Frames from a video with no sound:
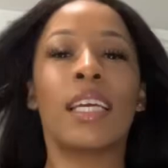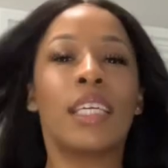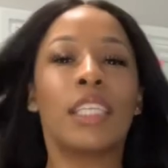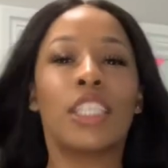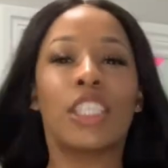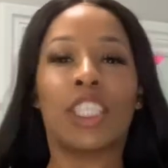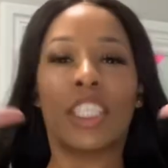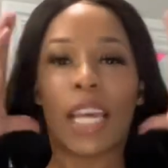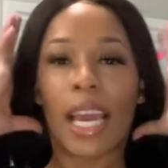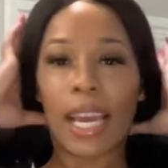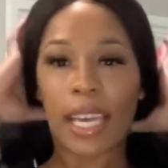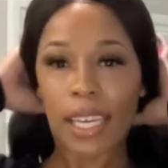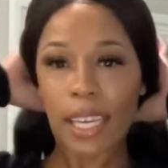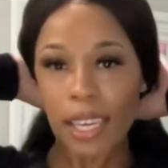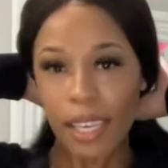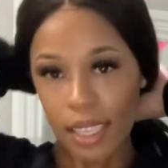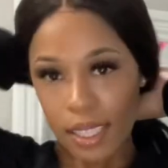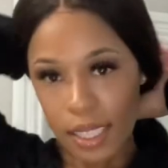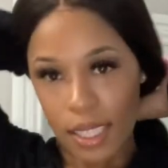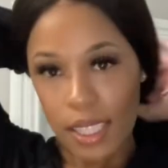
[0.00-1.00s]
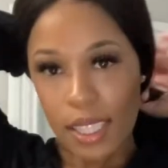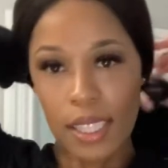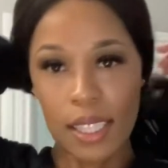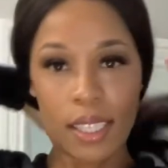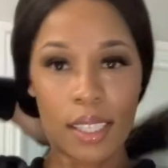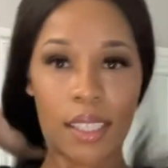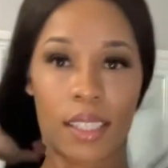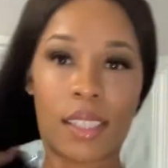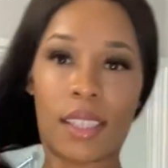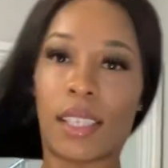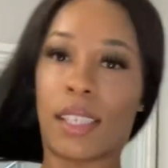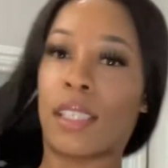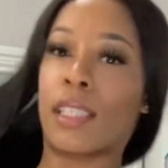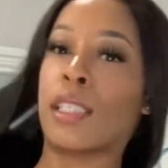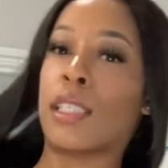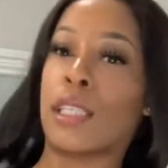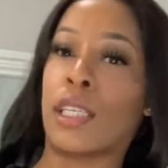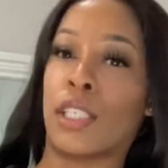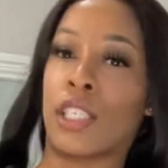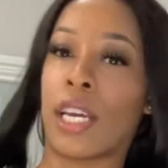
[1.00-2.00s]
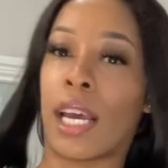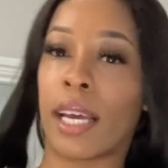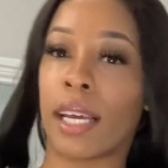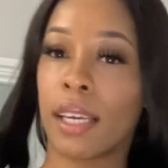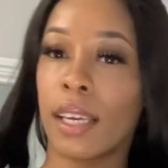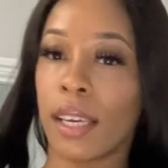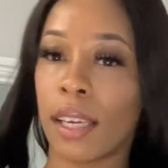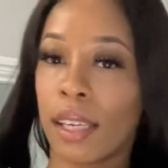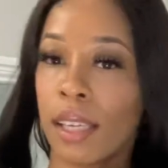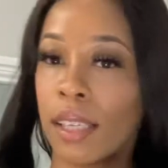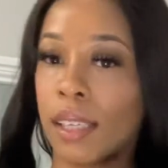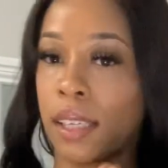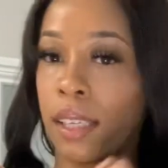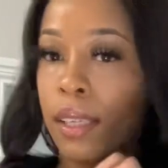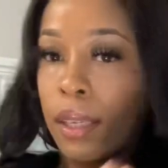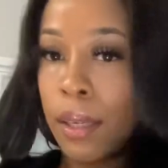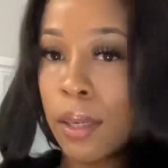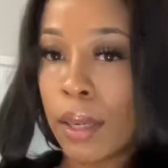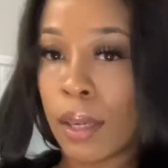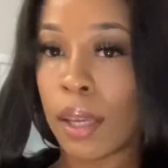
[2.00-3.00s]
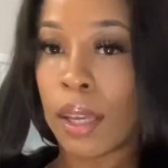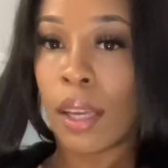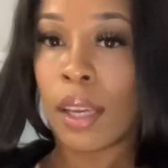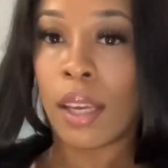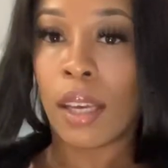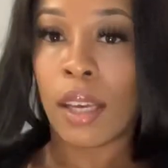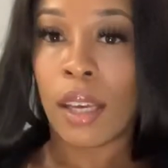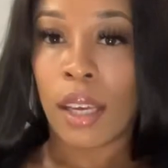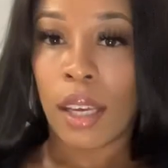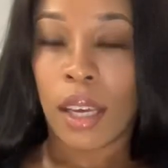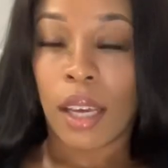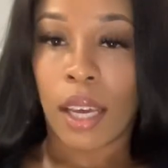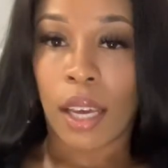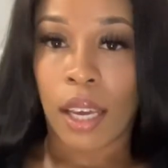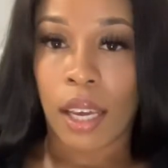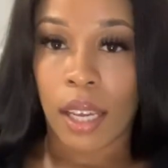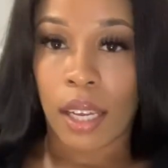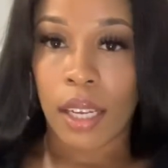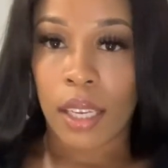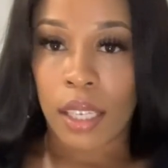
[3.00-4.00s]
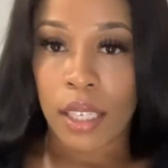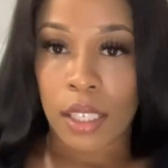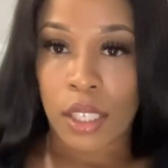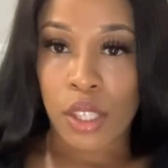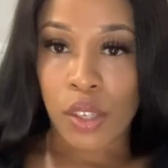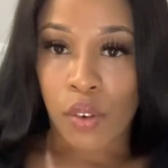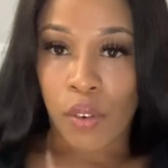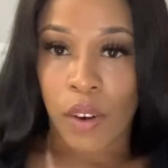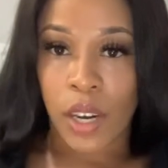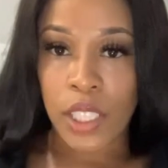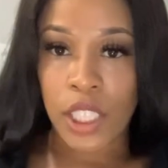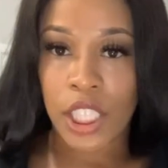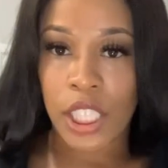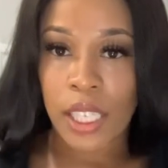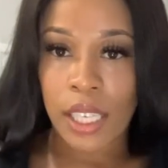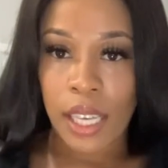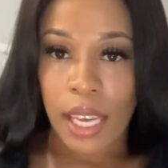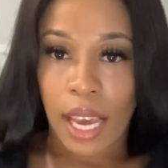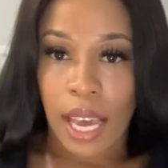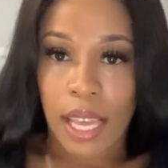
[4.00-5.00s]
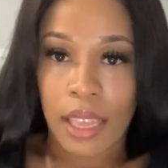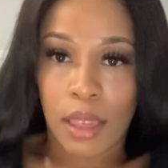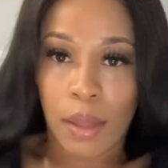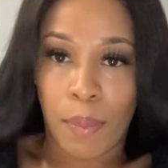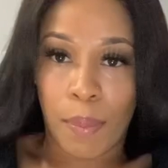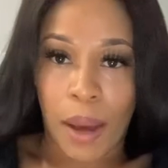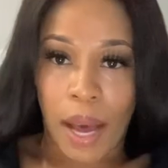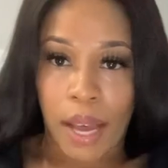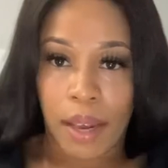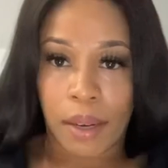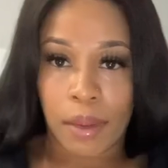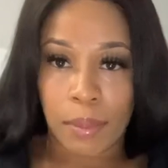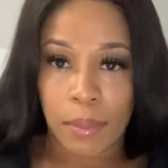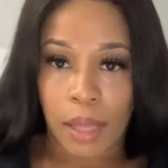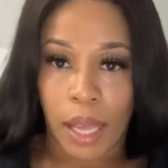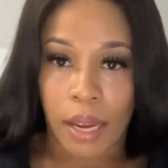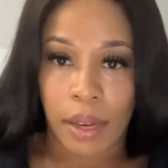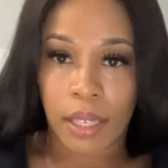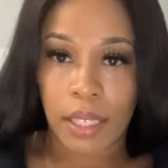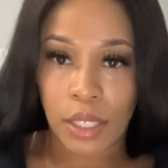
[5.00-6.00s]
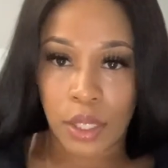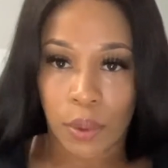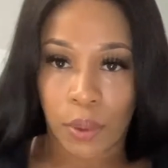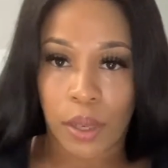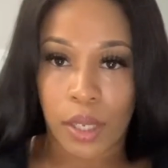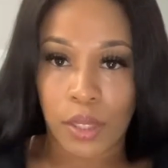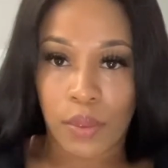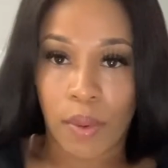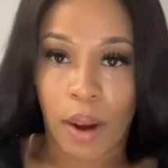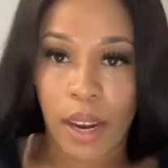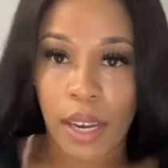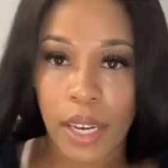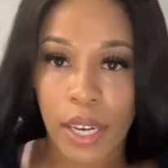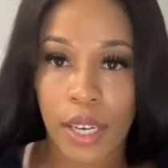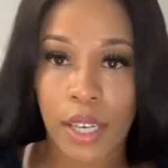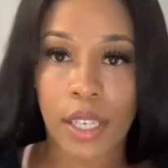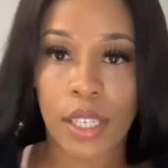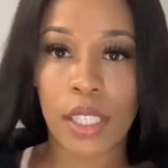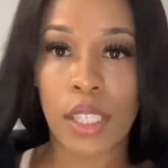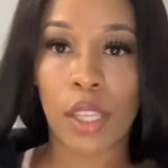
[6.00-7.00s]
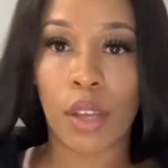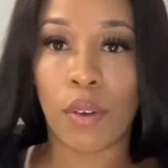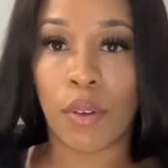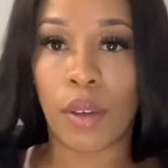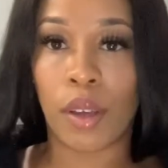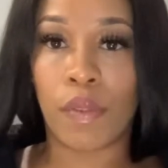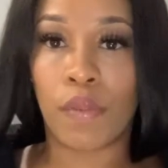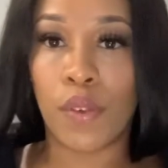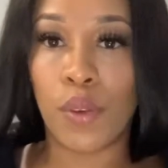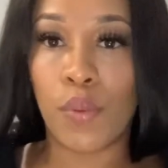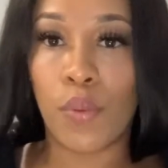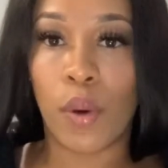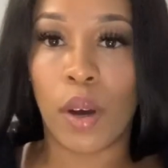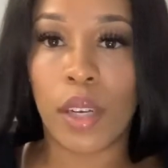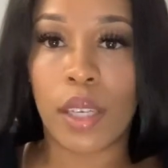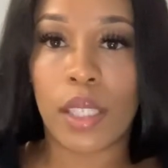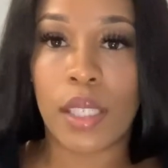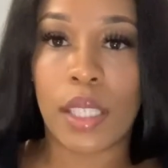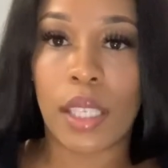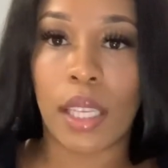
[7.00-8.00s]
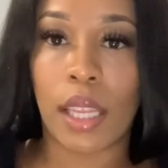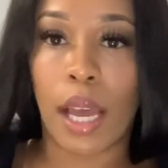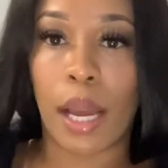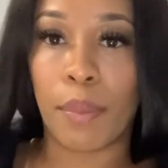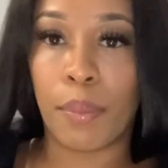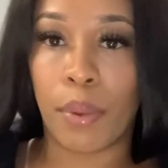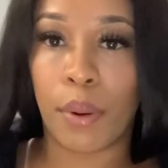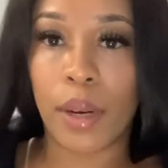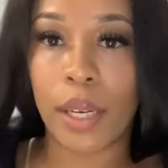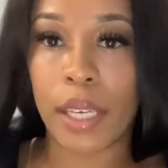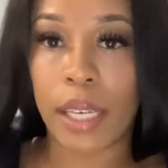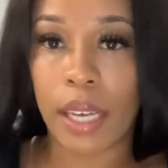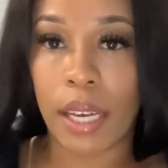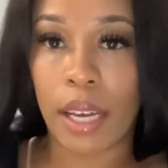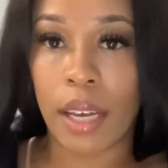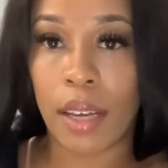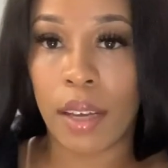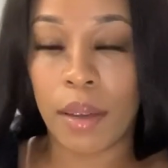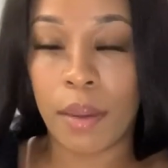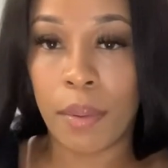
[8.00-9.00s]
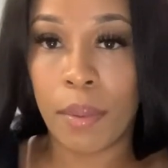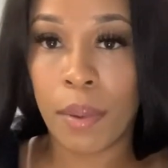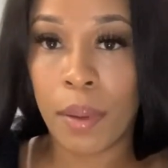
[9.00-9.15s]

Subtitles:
jacket. This is the jacket. And it's scrunchy at the bottom, like towards right here. So if you wanted to like bring it up